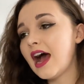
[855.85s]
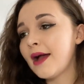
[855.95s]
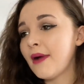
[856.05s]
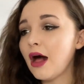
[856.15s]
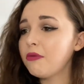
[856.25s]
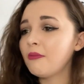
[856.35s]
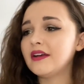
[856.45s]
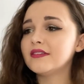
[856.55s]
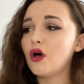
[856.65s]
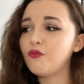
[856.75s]
I'm helping
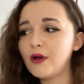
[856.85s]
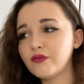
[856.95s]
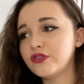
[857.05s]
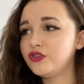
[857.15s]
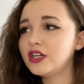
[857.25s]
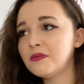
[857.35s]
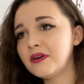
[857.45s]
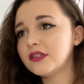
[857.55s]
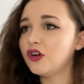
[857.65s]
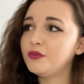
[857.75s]
myself by restricting
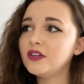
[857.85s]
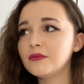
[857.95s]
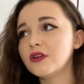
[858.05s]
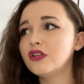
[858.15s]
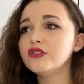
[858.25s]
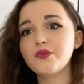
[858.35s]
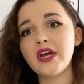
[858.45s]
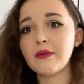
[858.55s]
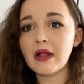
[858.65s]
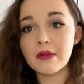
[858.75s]
myself because I'm gonna lose
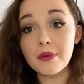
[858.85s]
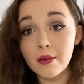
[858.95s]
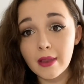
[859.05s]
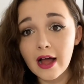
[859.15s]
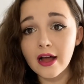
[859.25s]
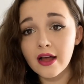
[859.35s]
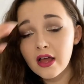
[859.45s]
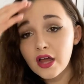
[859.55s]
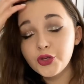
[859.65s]
weight, blah blah blah blah.